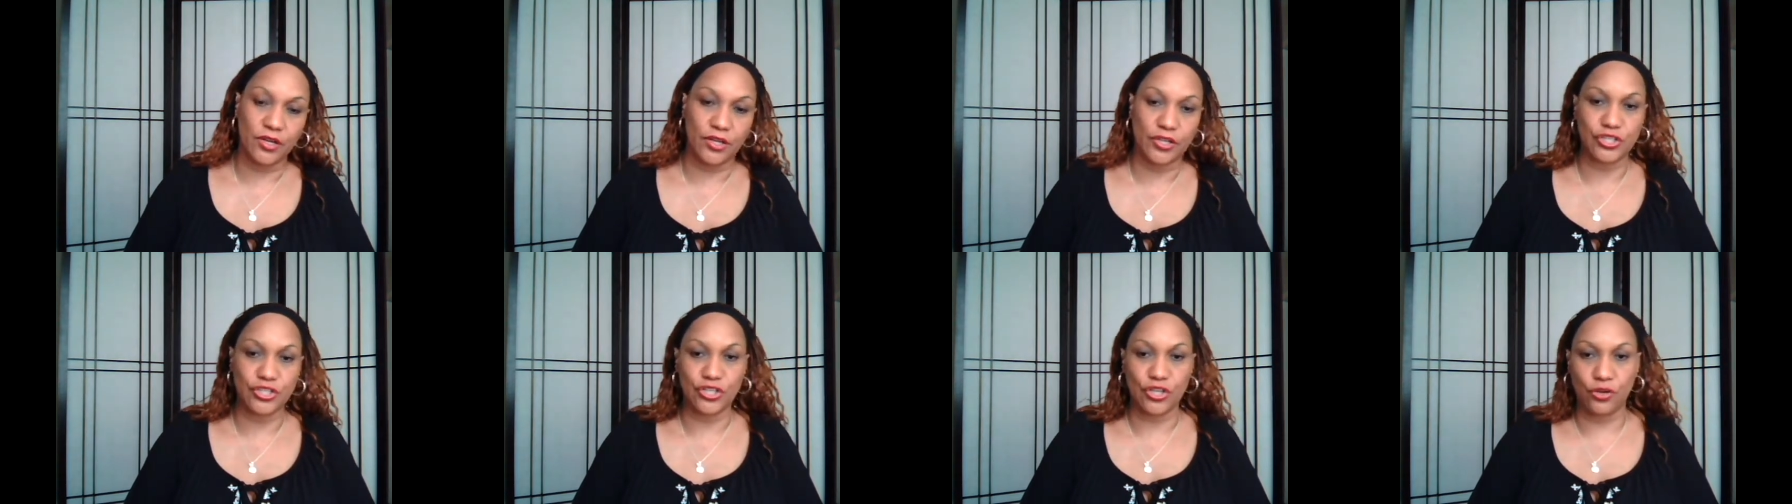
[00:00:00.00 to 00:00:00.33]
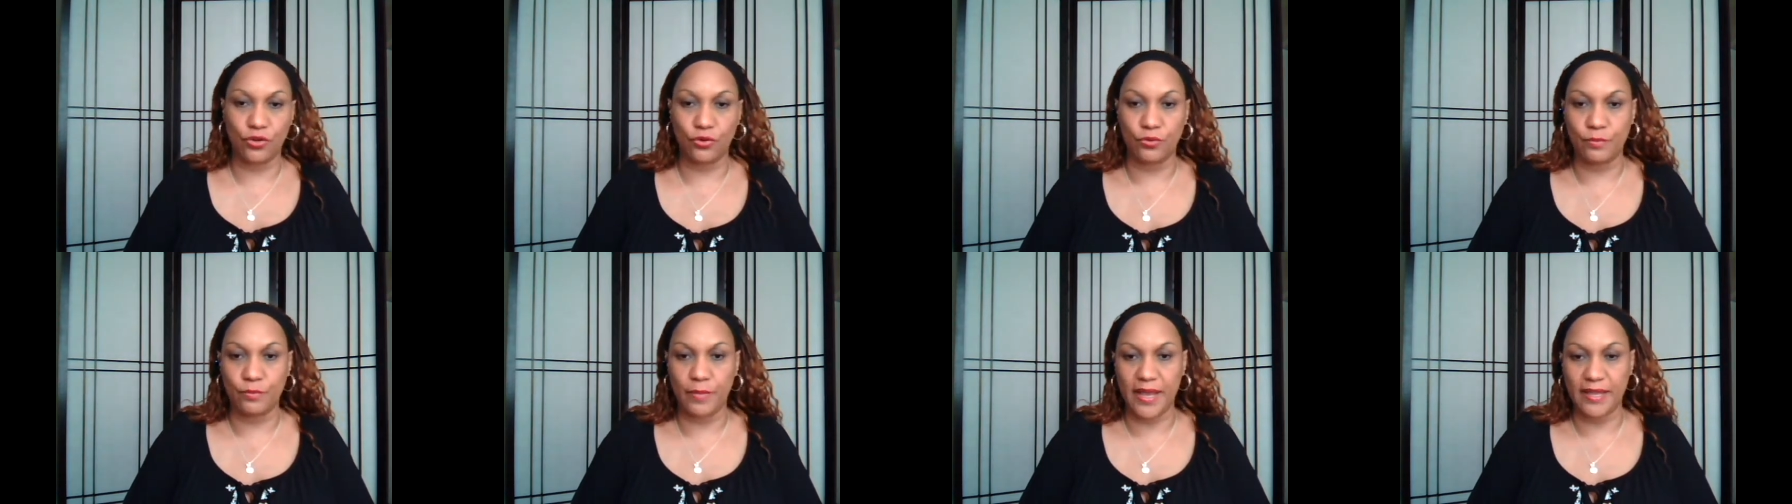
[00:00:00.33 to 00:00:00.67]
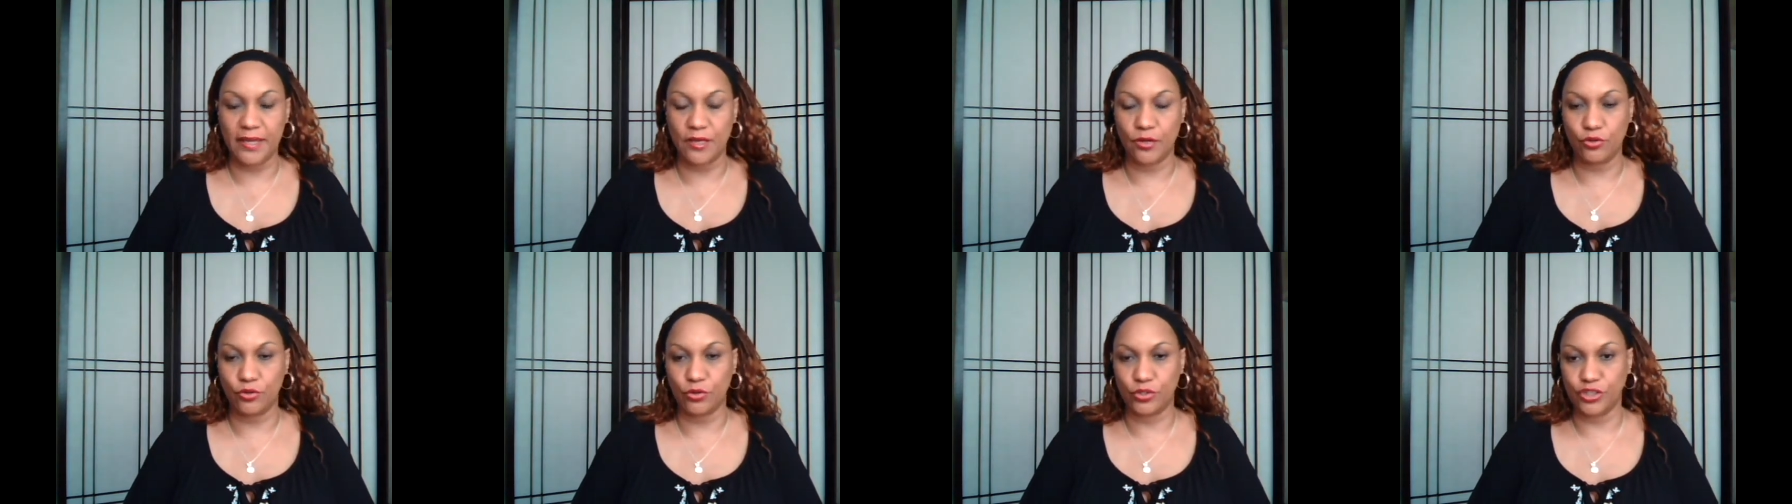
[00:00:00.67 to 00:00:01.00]
a
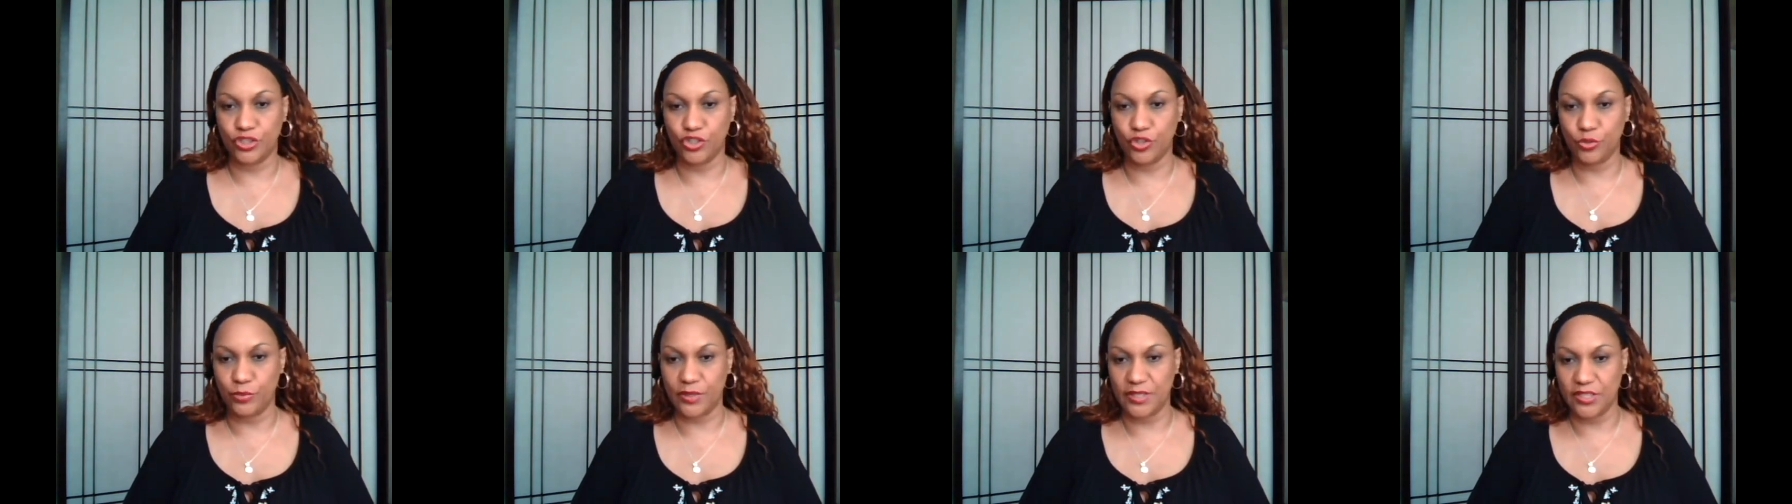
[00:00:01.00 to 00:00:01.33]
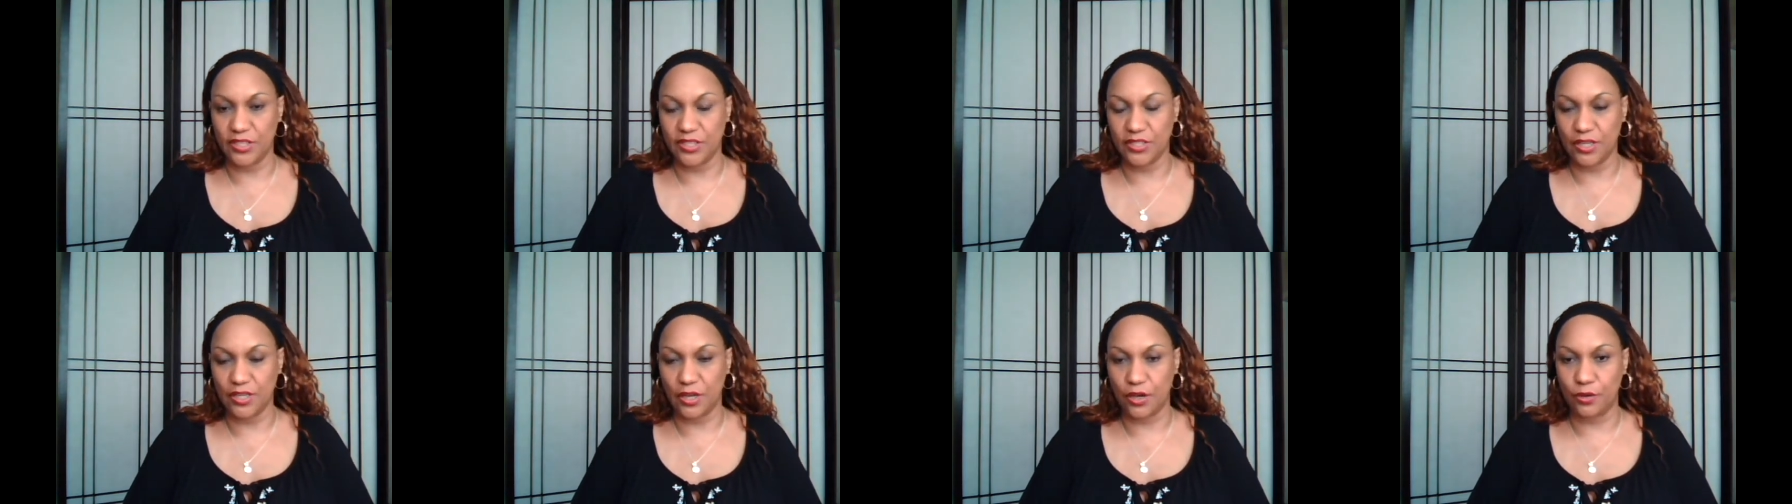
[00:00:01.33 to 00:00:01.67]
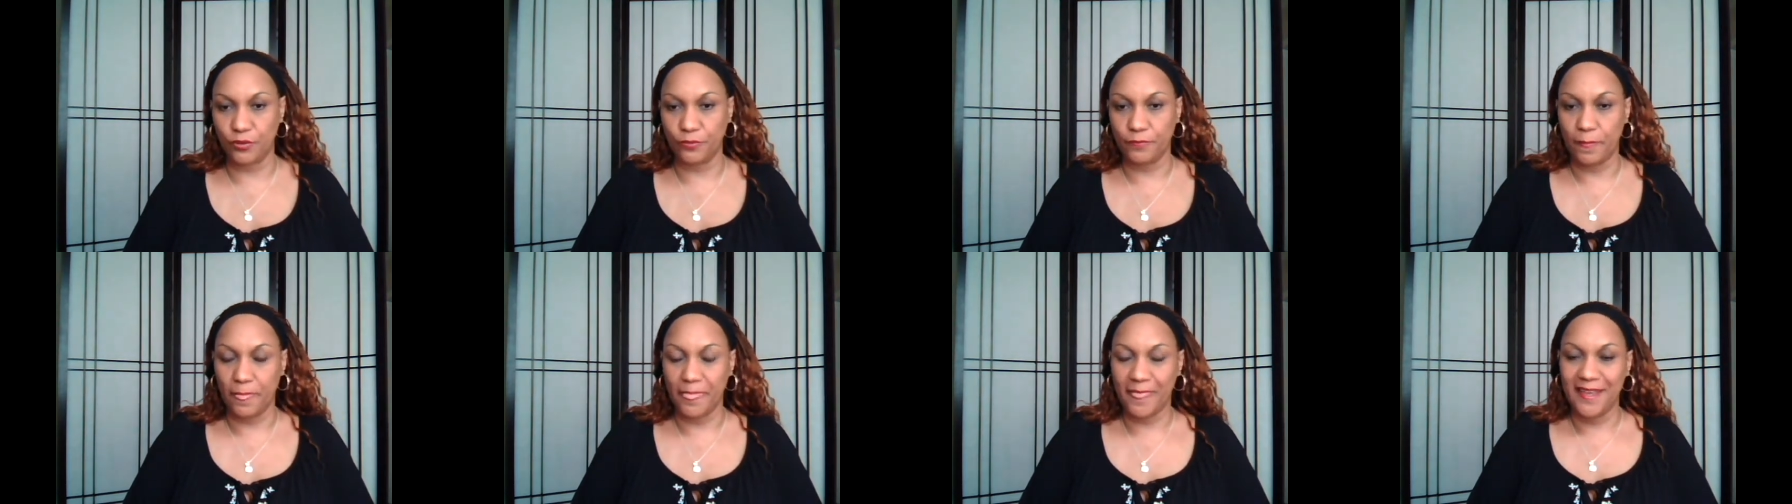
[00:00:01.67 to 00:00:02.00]
soulmate, or a twin
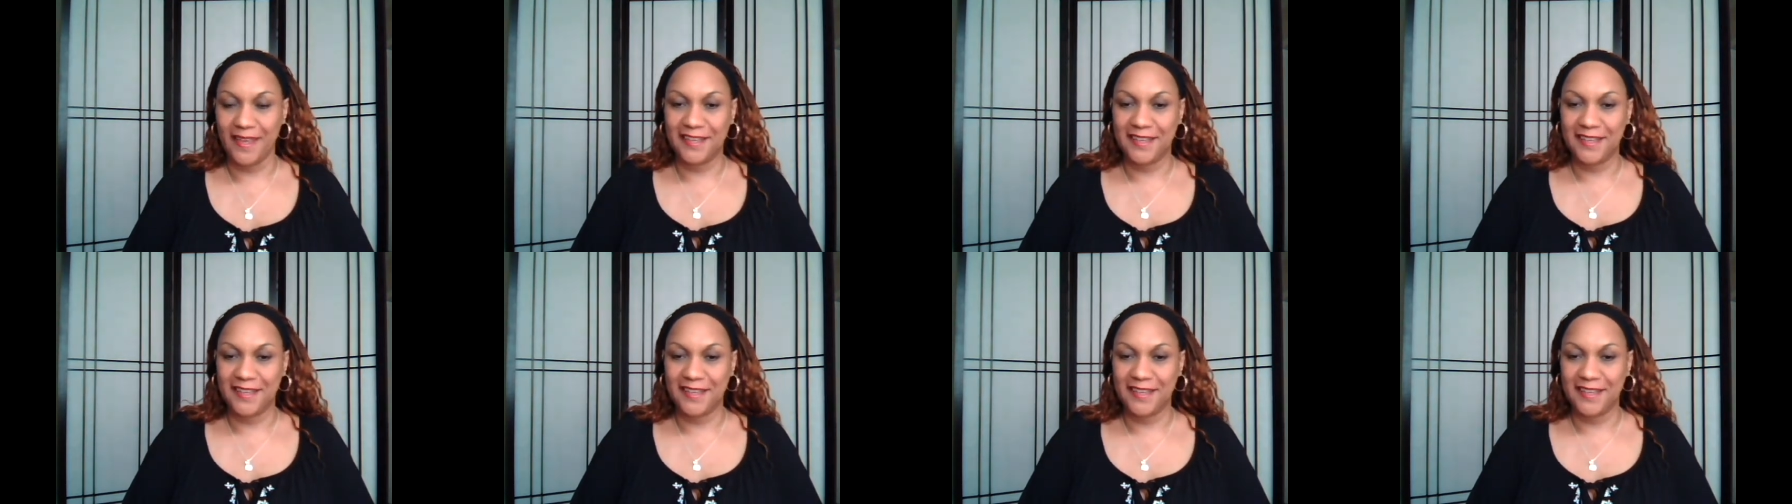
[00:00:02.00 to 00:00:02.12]
soul.